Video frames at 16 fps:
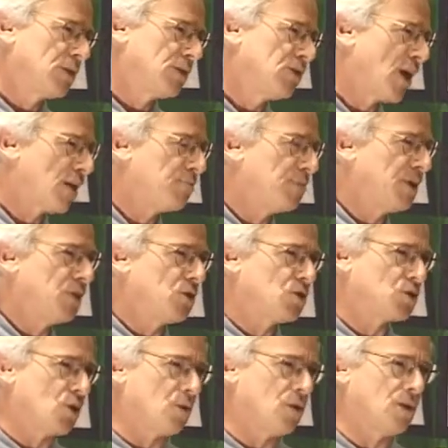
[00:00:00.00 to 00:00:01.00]
not being
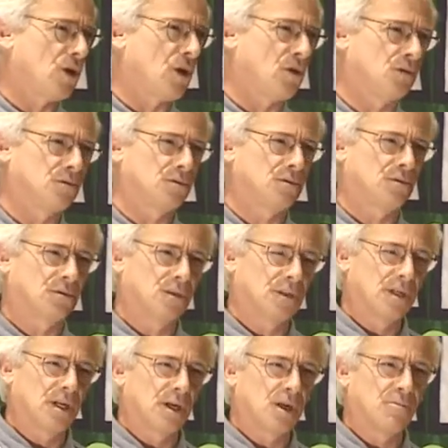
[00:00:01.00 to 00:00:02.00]
so alone.
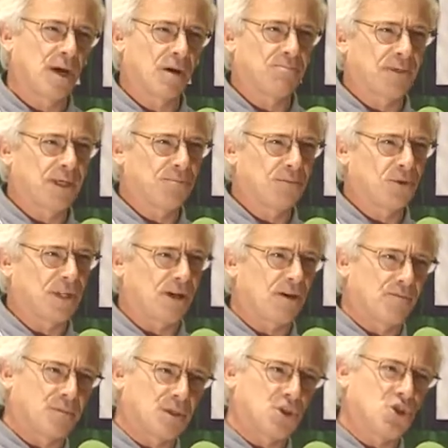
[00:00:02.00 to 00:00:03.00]
About people that
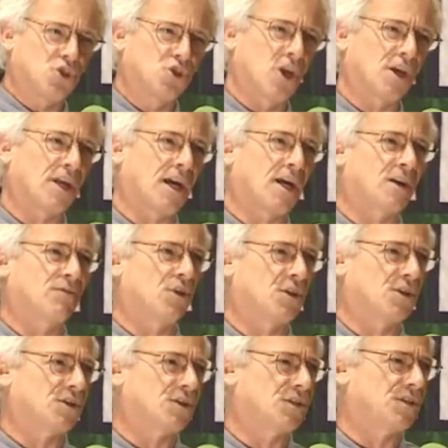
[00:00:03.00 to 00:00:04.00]
have been shut out of
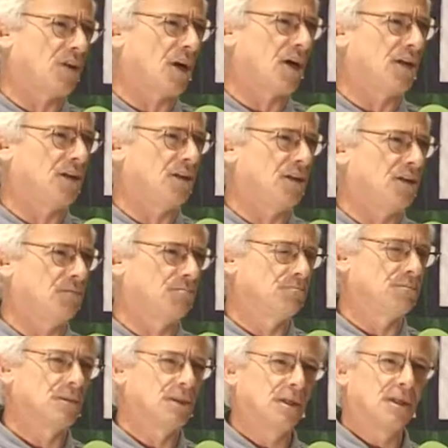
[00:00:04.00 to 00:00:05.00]
our society,
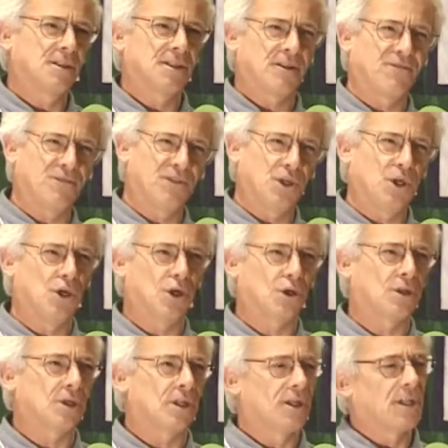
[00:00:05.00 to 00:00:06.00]
that
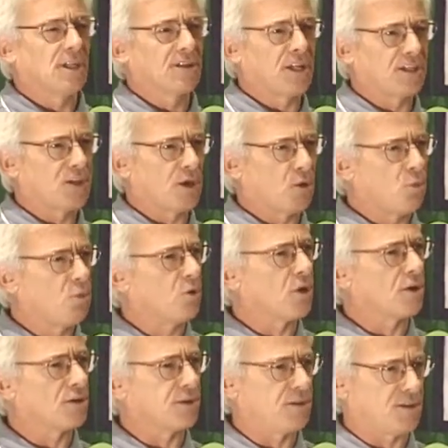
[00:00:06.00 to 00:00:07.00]
feel that they're
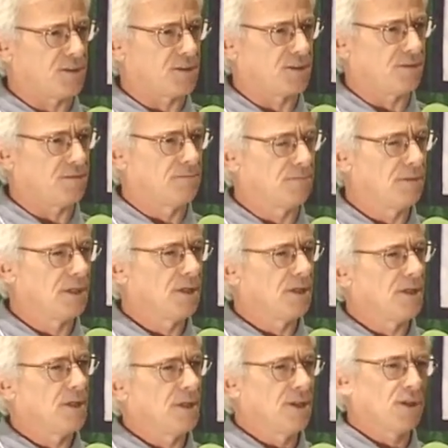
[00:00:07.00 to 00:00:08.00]
worthless.
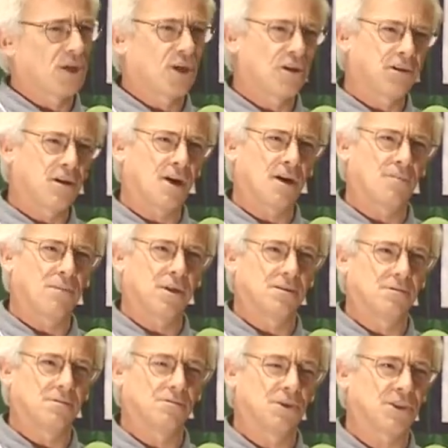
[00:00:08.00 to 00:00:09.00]
The club
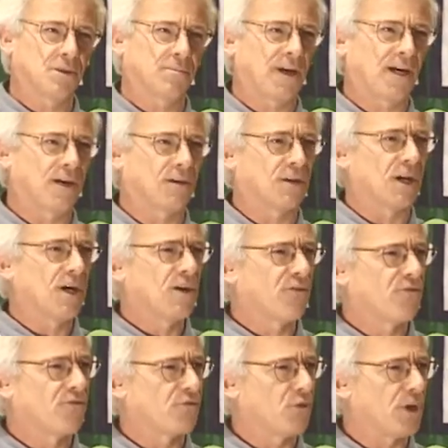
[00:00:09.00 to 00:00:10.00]
was about
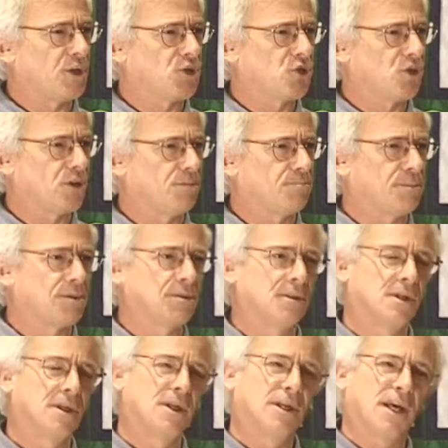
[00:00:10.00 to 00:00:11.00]
friendship
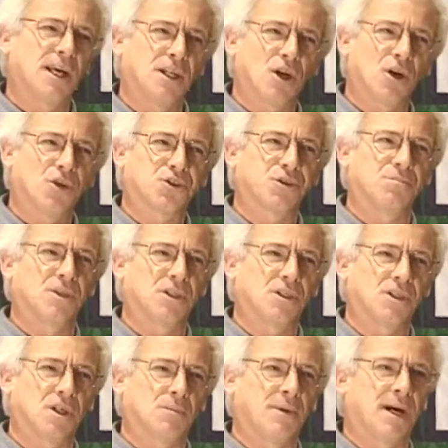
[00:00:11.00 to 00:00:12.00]
and
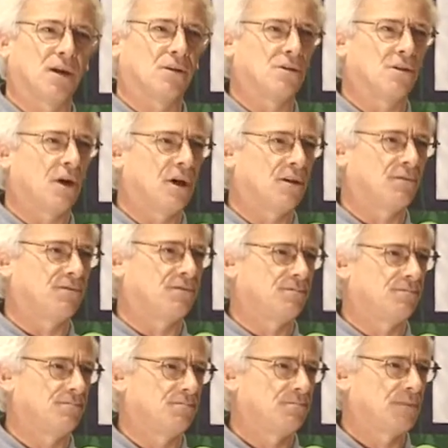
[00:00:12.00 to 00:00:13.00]
ultimately about love.
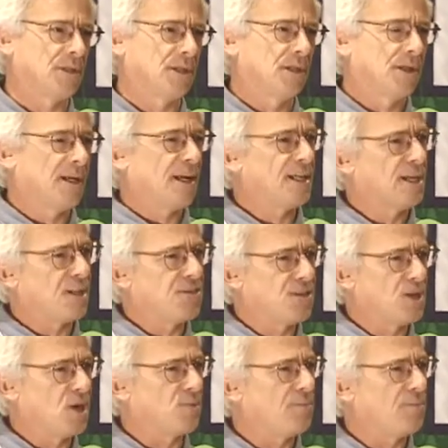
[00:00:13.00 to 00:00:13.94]
And I think